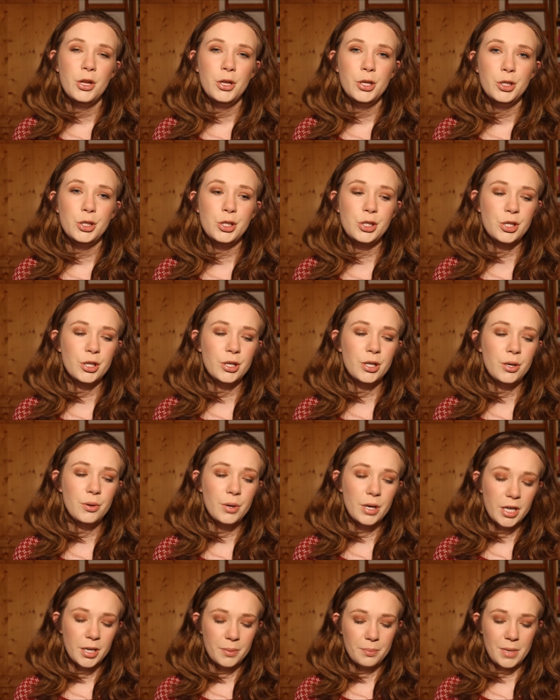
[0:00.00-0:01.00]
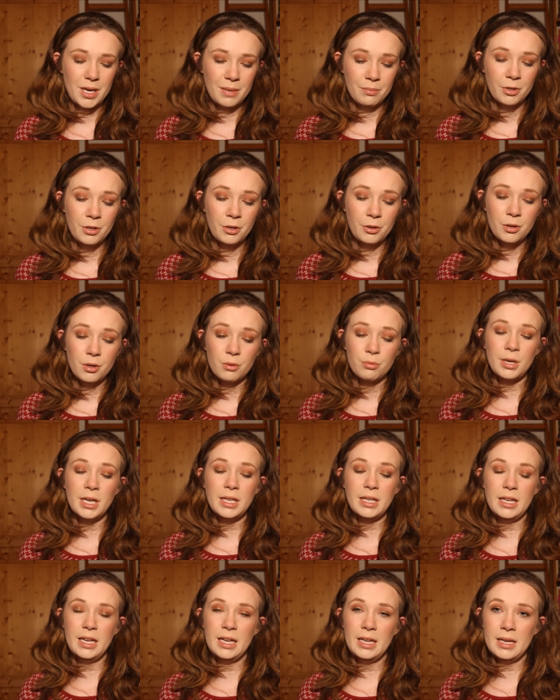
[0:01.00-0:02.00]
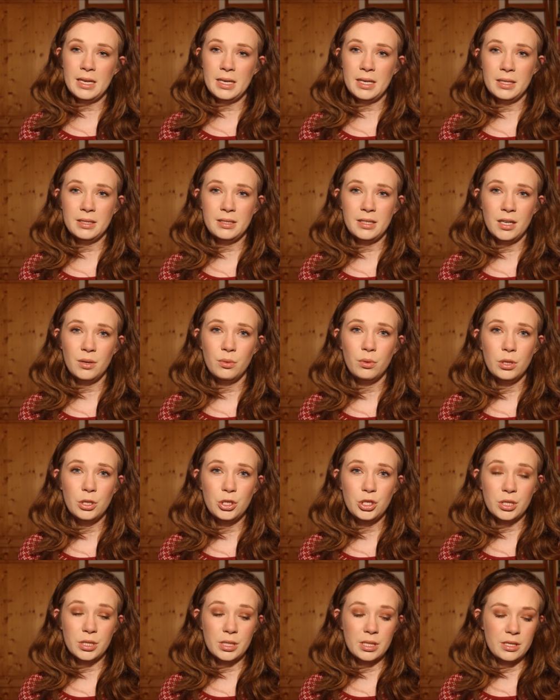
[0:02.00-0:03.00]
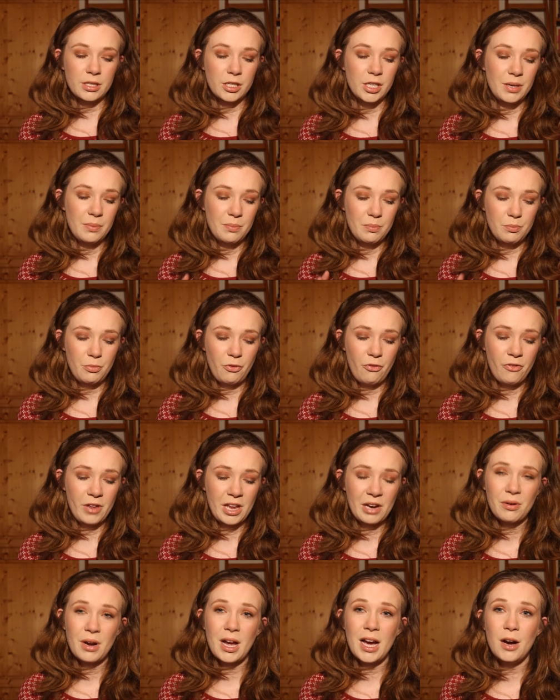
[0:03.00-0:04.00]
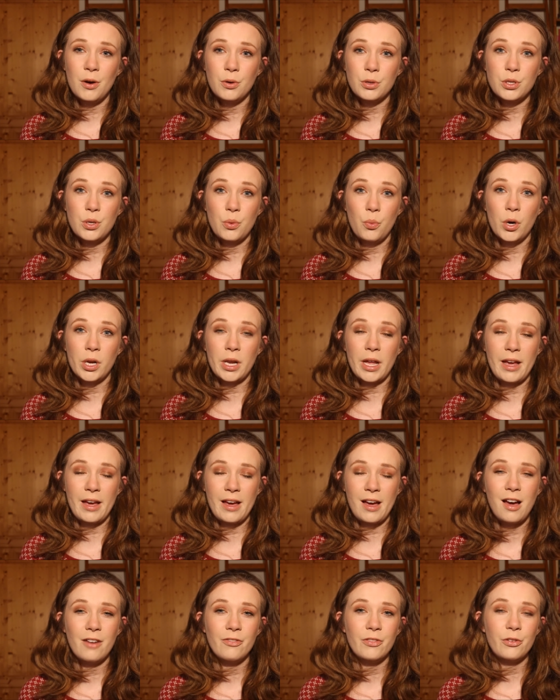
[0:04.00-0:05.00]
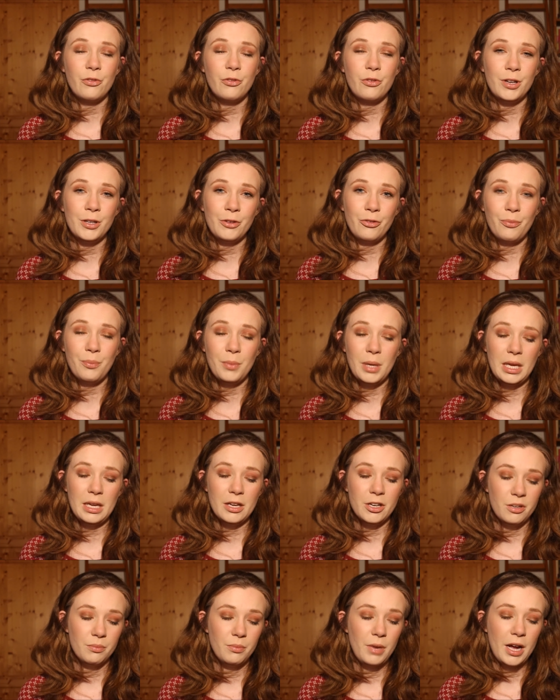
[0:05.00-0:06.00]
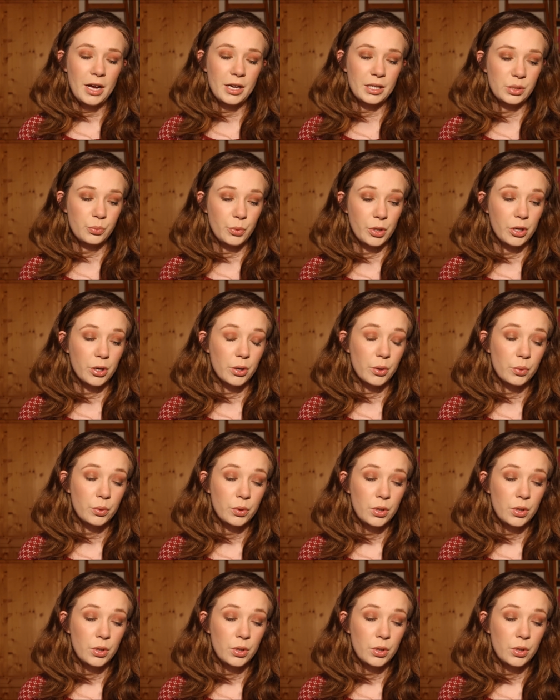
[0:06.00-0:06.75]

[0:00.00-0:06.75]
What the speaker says: So I'm going to go right in and I will just figure out what I have in front of me as we go.